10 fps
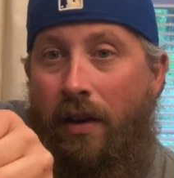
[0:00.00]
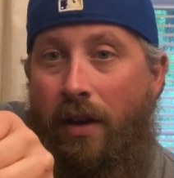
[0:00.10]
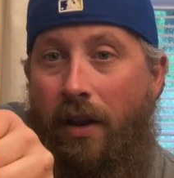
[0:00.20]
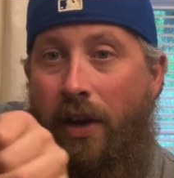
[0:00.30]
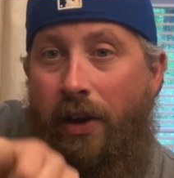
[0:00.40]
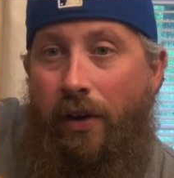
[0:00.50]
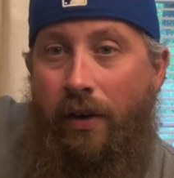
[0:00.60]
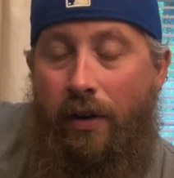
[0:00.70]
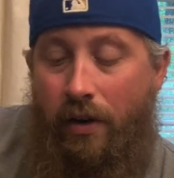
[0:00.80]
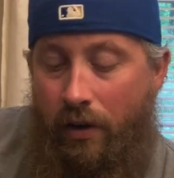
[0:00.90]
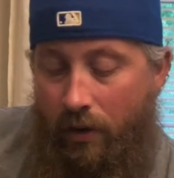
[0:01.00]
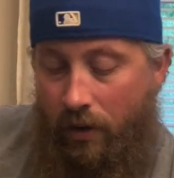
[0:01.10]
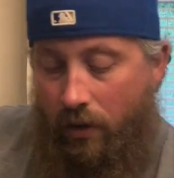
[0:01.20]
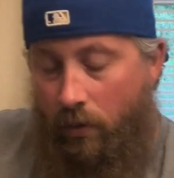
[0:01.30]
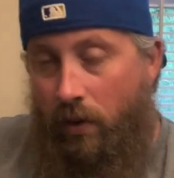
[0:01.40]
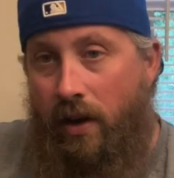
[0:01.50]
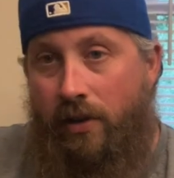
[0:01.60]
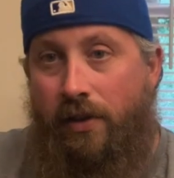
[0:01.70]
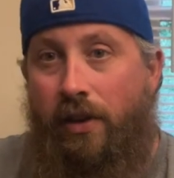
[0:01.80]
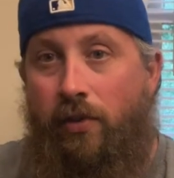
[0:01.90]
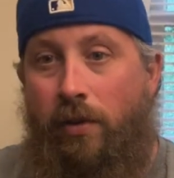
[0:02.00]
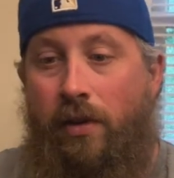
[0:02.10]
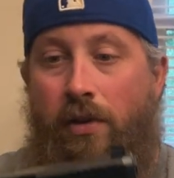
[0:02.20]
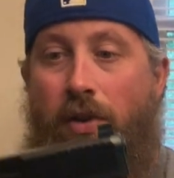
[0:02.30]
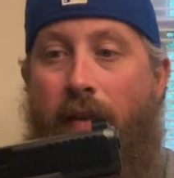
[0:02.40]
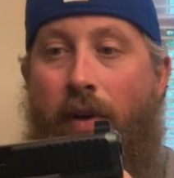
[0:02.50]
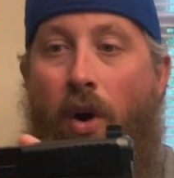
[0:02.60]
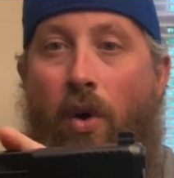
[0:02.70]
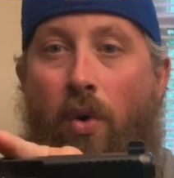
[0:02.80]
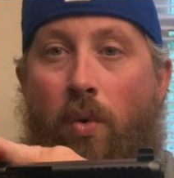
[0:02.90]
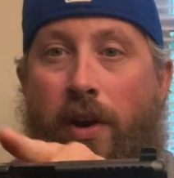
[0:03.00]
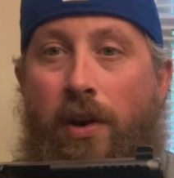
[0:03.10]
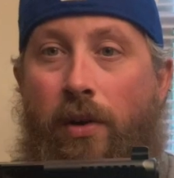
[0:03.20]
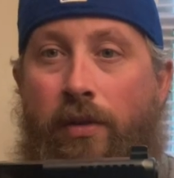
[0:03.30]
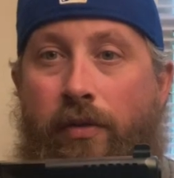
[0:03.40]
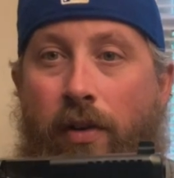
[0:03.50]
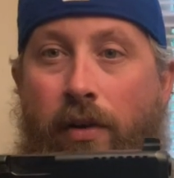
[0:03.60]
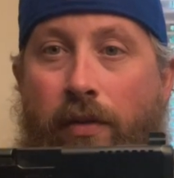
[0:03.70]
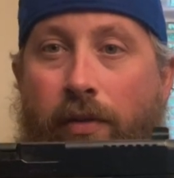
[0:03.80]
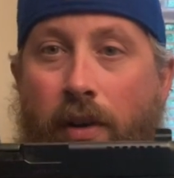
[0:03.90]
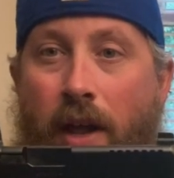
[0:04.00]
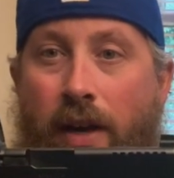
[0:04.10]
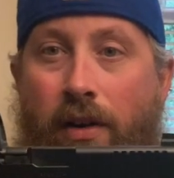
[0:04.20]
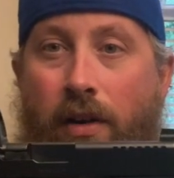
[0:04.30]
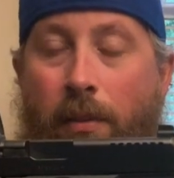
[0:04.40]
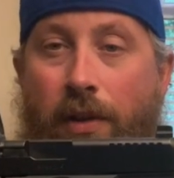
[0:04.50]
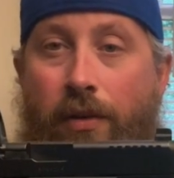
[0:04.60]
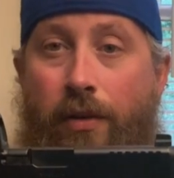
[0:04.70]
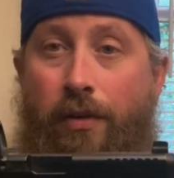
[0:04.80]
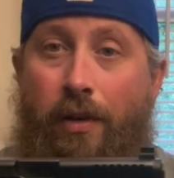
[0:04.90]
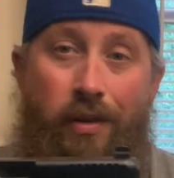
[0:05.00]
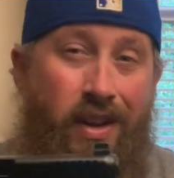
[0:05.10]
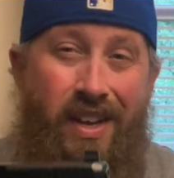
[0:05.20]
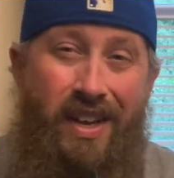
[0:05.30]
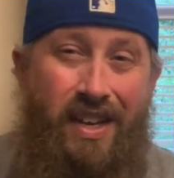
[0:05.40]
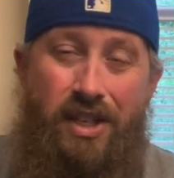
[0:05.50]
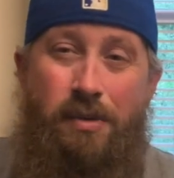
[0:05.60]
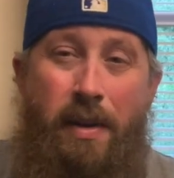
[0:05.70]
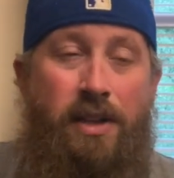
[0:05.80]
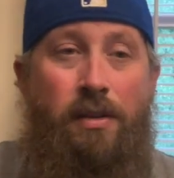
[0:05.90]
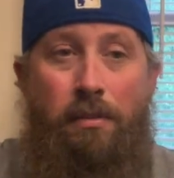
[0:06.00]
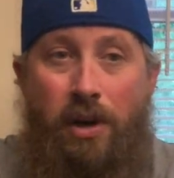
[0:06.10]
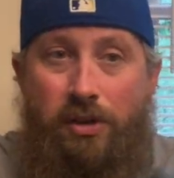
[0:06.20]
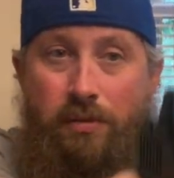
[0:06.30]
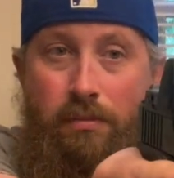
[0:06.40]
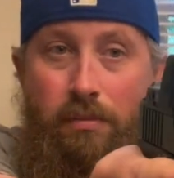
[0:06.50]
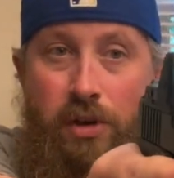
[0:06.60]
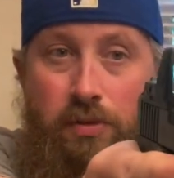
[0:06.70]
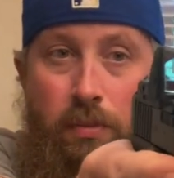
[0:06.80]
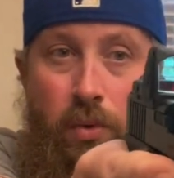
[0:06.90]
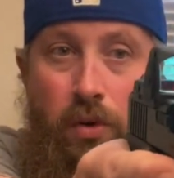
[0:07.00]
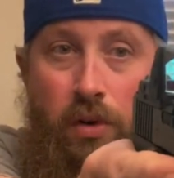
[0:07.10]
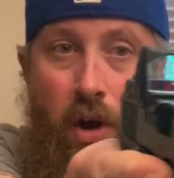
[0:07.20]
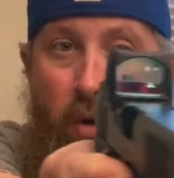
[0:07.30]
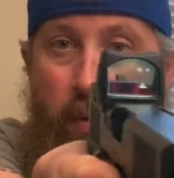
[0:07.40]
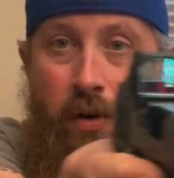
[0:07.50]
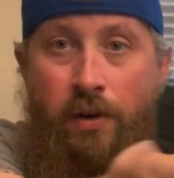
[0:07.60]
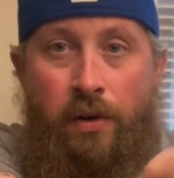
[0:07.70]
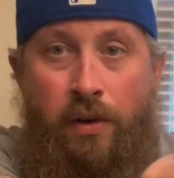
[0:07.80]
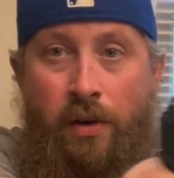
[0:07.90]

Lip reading: here. Whereas this one, you have the whole window at the front for the light to come in through. So it just makes a much more open